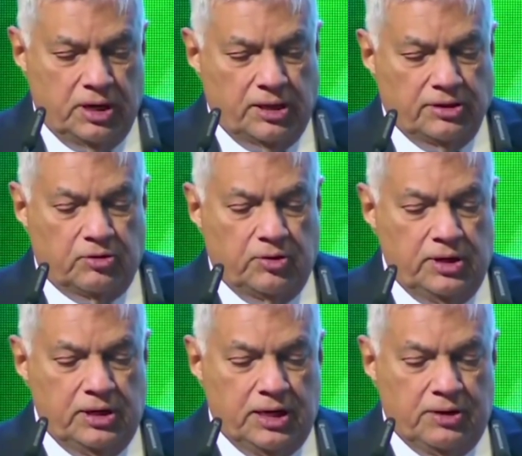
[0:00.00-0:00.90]
and the
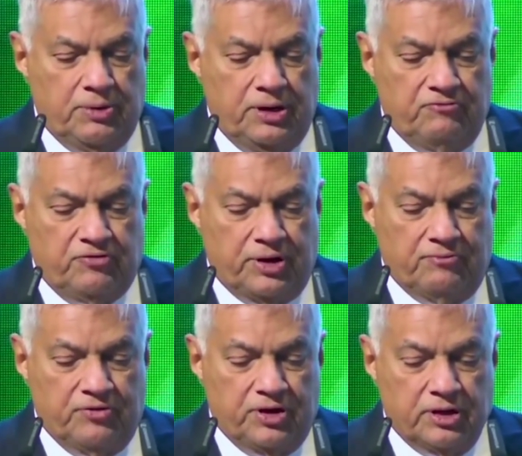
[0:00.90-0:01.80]
green labeling
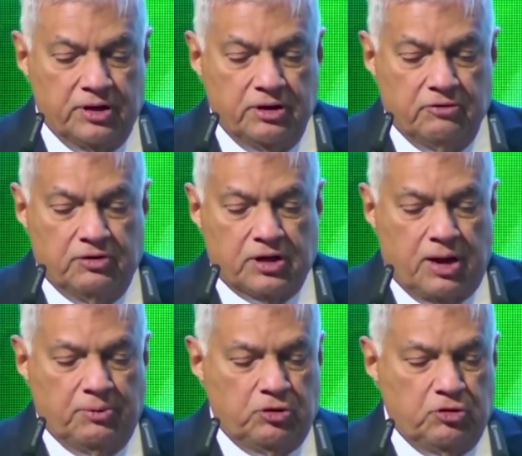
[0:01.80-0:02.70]
framework will
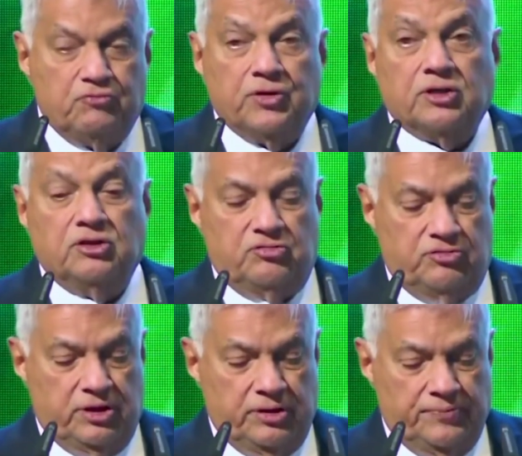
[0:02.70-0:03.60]
come into effect this
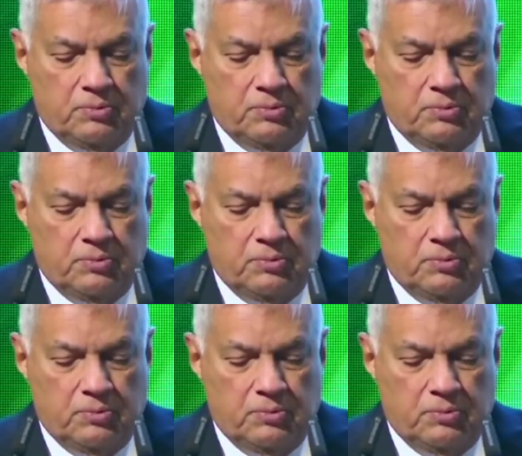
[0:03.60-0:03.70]
year.